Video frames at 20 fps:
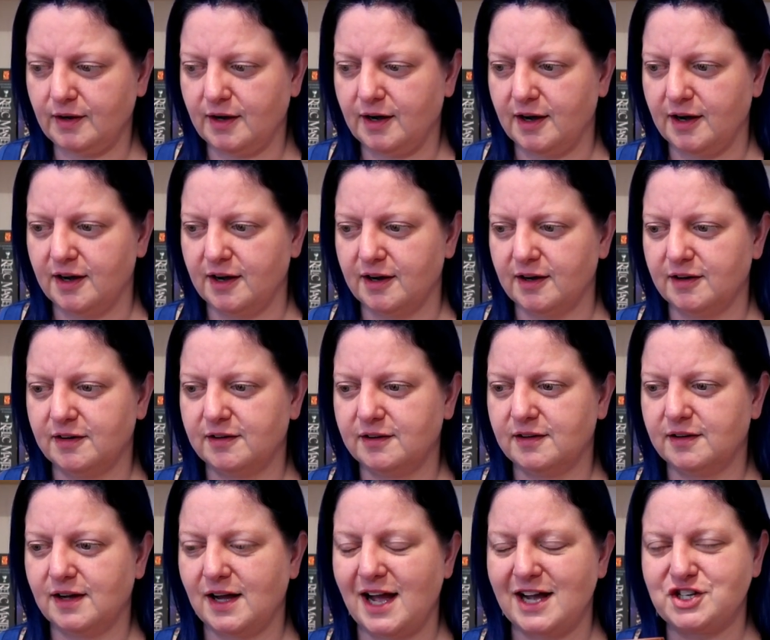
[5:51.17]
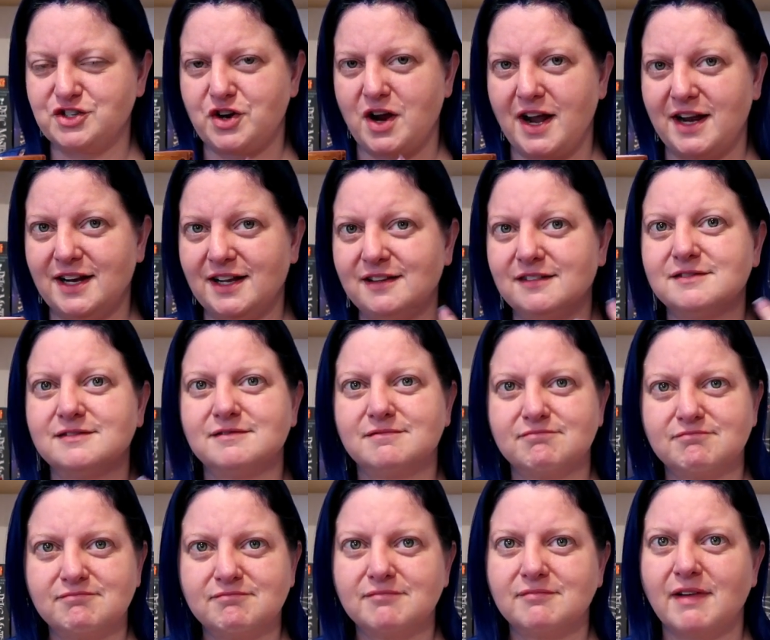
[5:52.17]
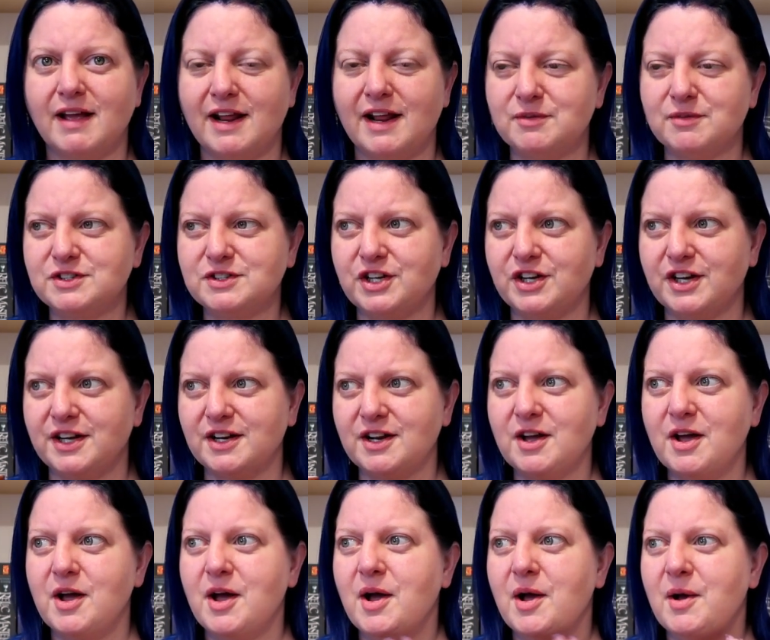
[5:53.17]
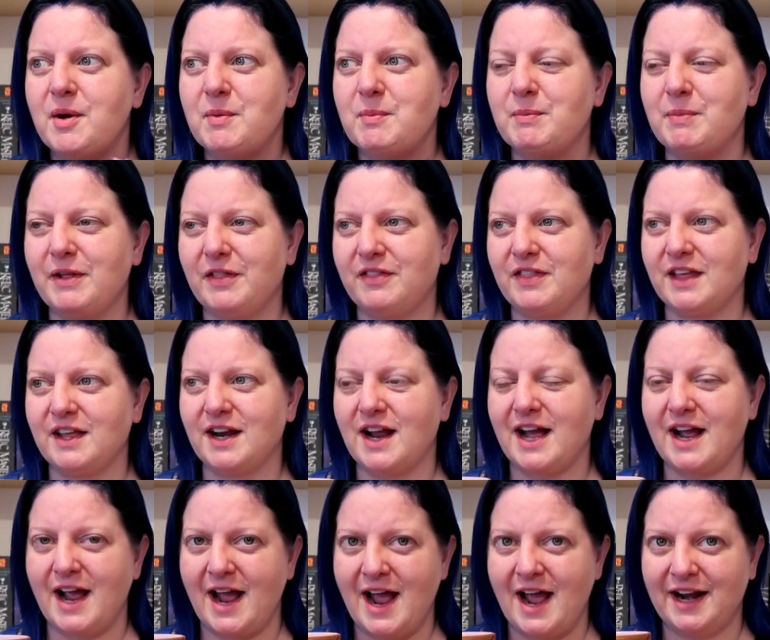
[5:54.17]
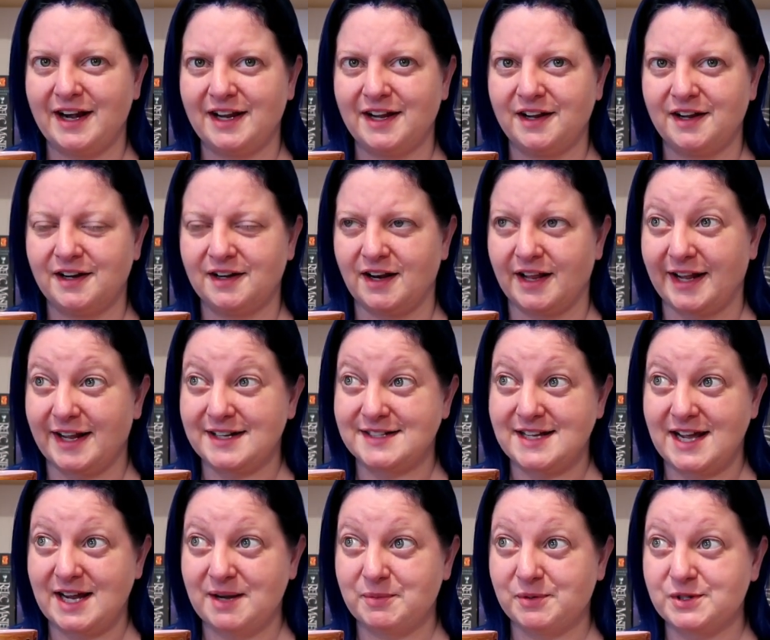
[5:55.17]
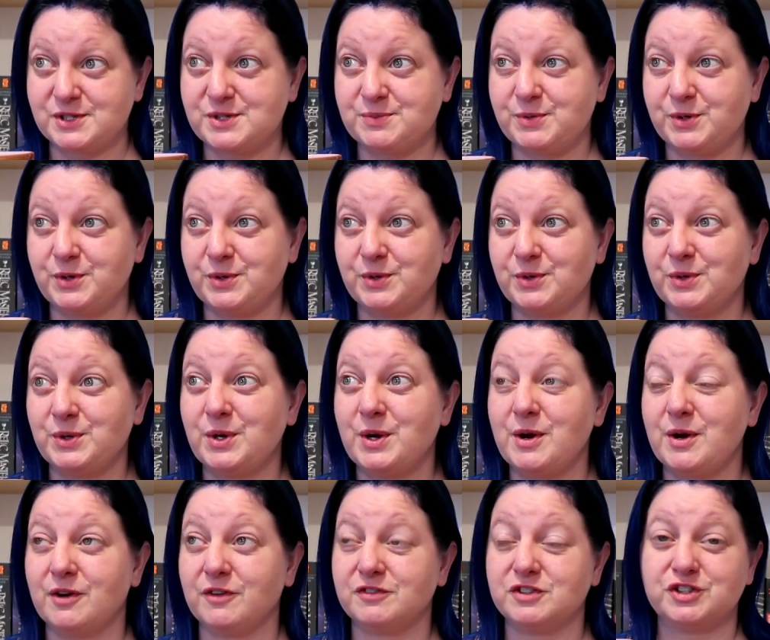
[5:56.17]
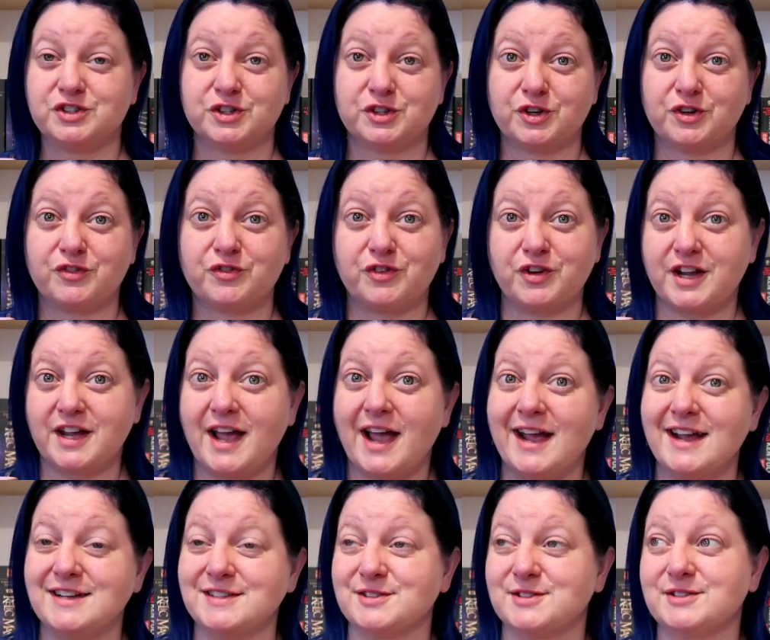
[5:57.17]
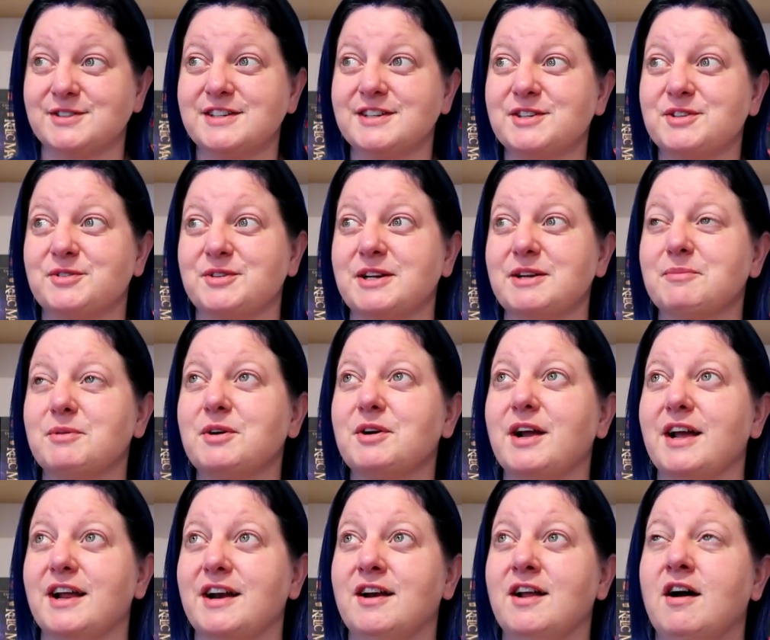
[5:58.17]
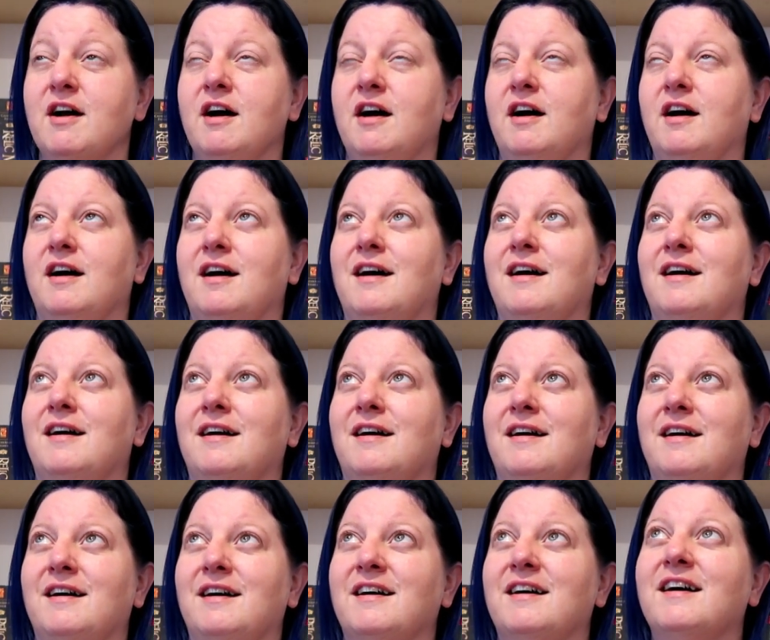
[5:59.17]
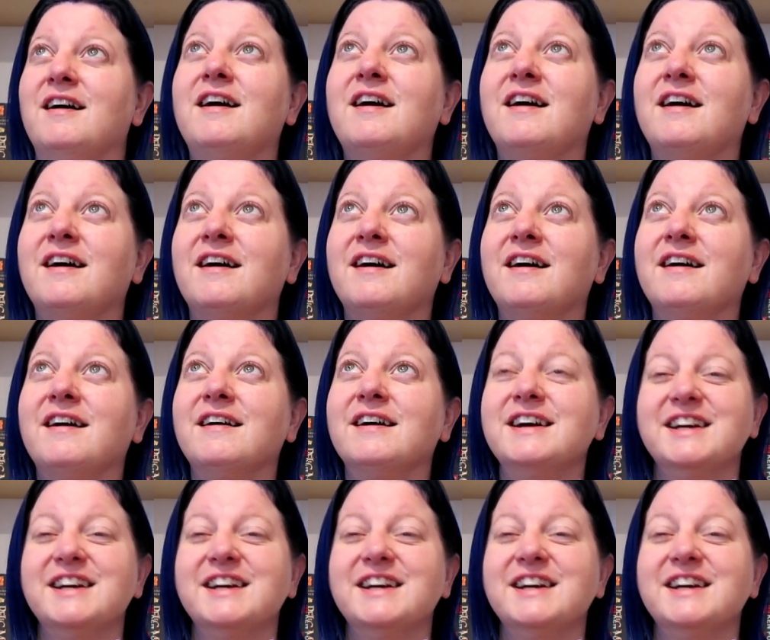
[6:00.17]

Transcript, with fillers: uh, I tried it and it was good. But then I added like a tablespoon of sugar-free hazelnut creamer and oh,